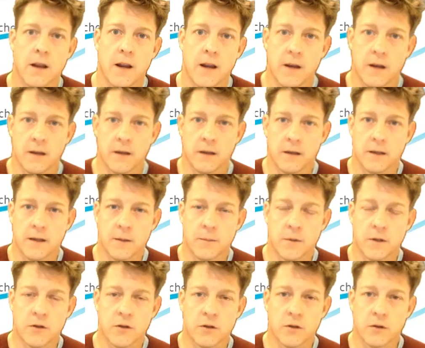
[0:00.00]
and it
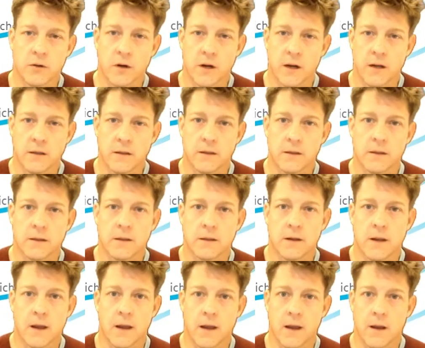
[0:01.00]
demonstrates
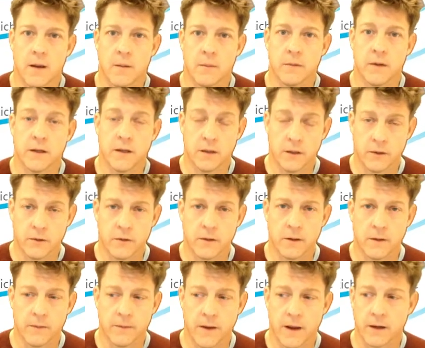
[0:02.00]
the
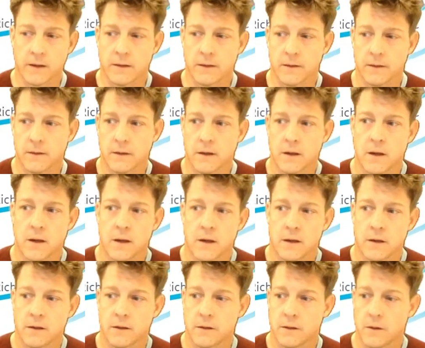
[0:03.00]
dilution effect.
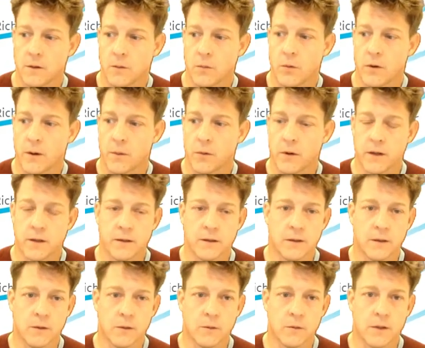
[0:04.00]
So what I'm going
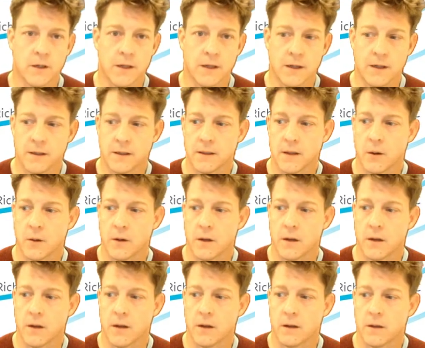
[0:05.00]
to do is I'm going
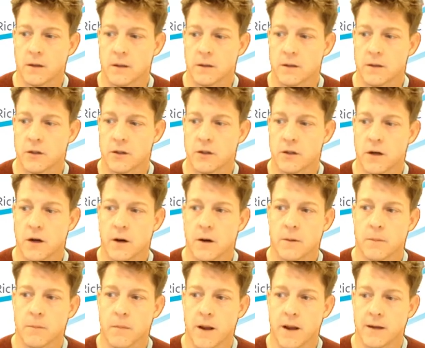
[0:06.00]
to
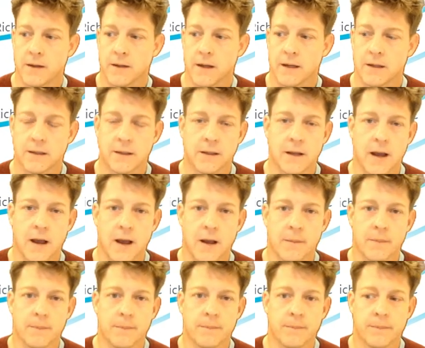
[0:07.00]
share my
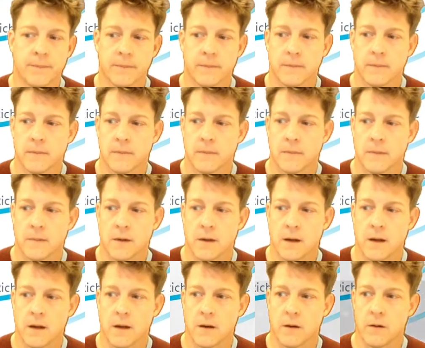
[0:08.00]
desktop,
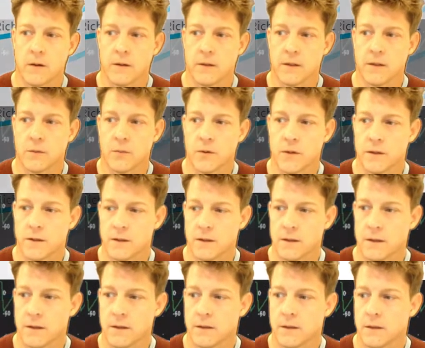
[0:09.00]
and I'm going to switch
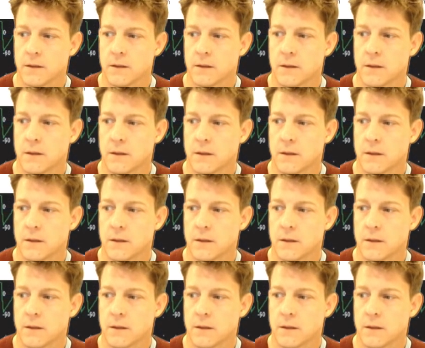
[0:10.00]
this.